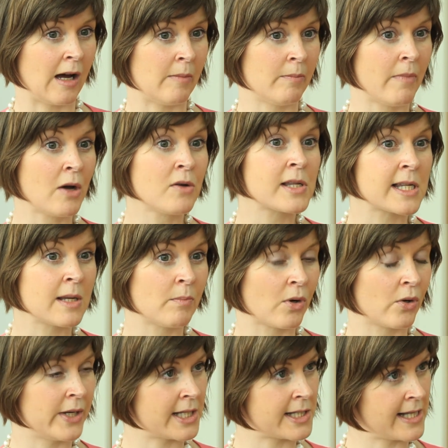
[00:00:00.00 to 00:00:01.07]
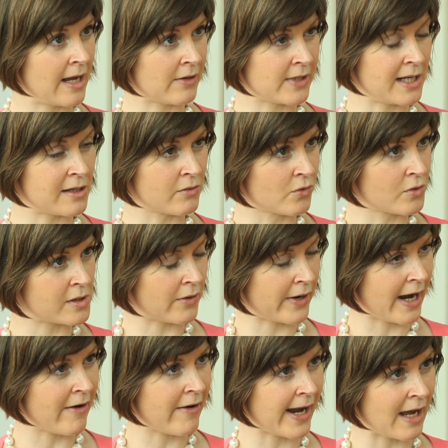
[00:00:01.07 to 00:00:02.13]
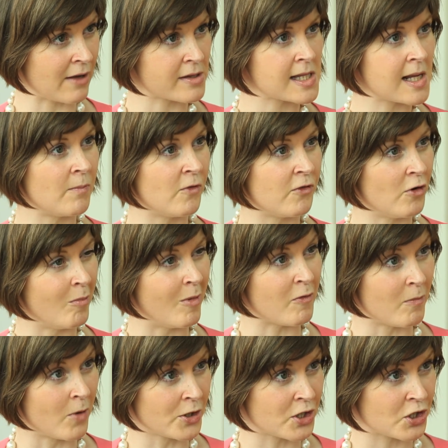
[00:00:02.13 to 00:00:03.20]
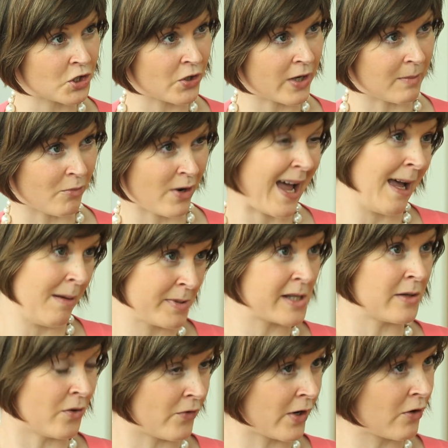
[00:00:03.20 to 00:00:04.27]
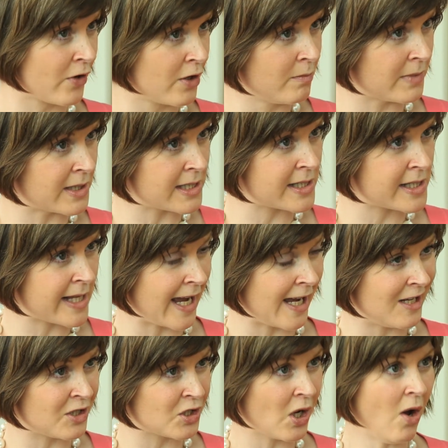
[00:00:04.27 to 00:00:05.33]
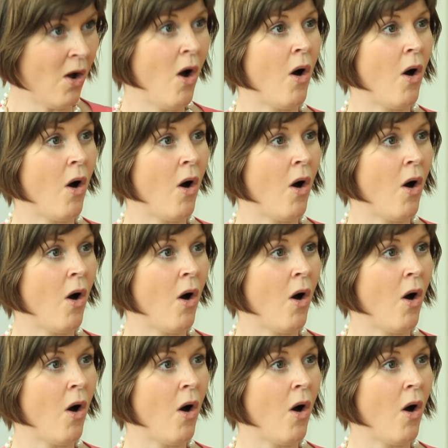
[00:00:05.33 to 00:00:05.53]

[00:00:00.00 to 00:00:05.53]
Most employers nowadays are also carrying out some form of monitoring, perhaps at the recruitment stage,